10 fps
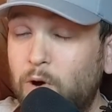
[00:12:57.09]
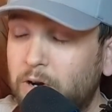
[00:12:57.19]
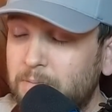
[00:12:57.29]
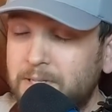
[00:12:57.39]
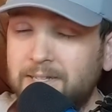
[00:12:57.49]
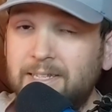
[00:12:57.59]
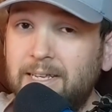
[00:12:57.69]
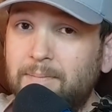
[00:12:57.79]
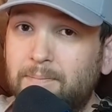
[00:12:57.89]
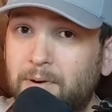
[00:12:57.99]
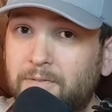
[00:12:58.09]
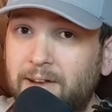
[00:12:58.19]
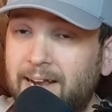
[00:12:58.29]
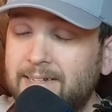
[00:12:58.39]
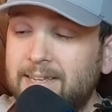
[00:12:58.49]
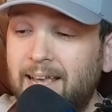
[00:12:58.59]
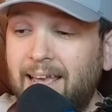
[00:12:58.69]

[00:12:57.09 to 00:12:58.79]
Welcome to the team, Perfect,